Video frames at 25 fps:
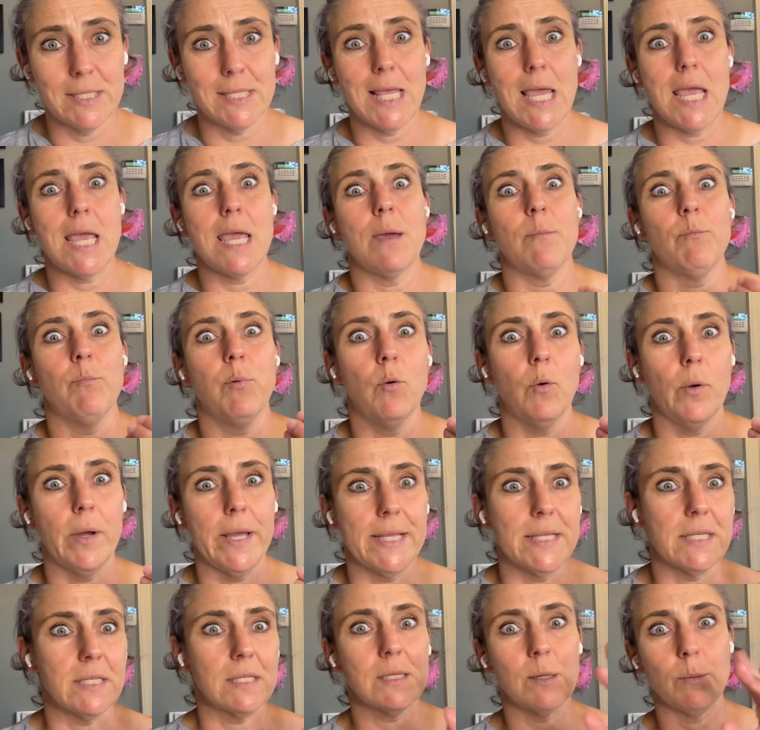they get
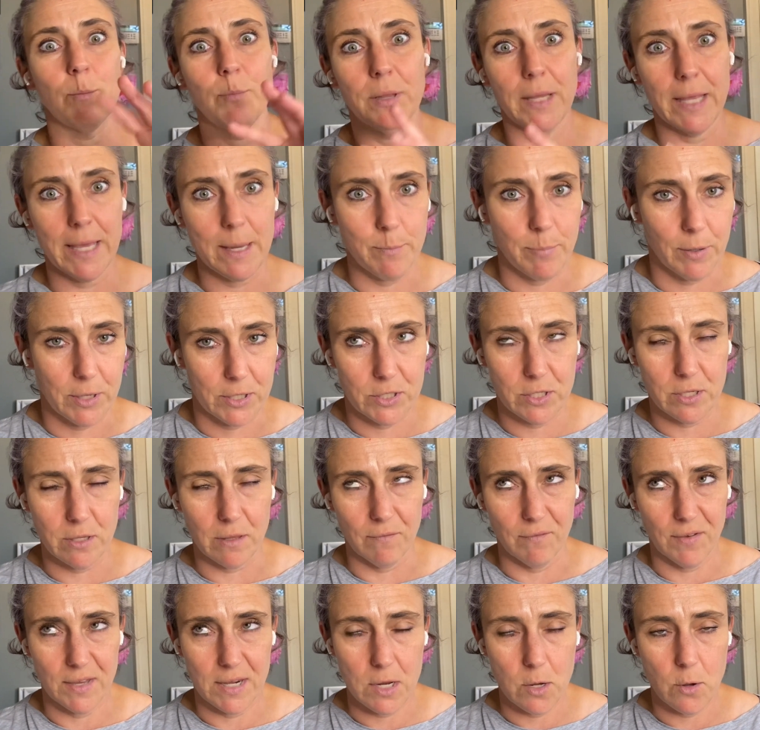points to play parts of the
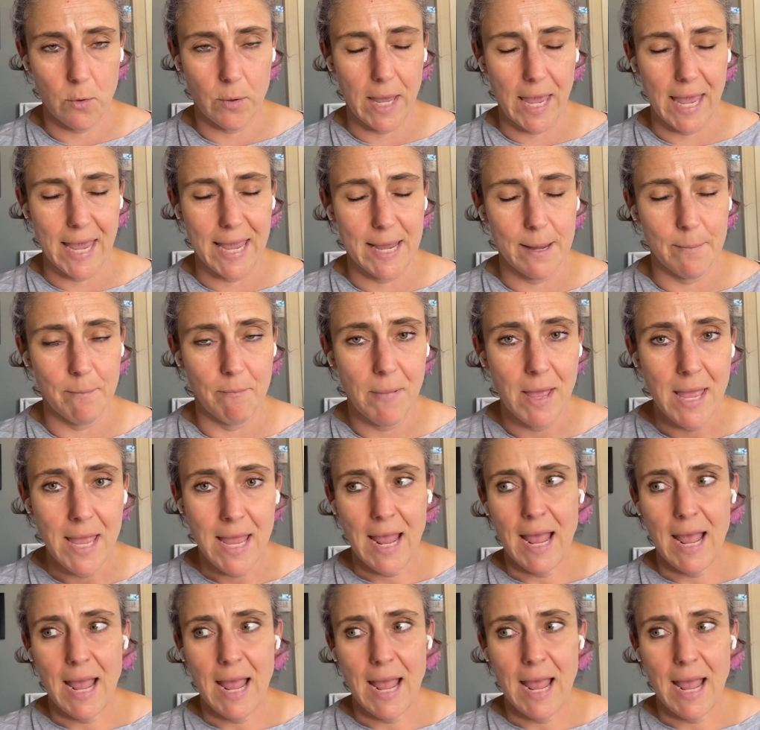video game,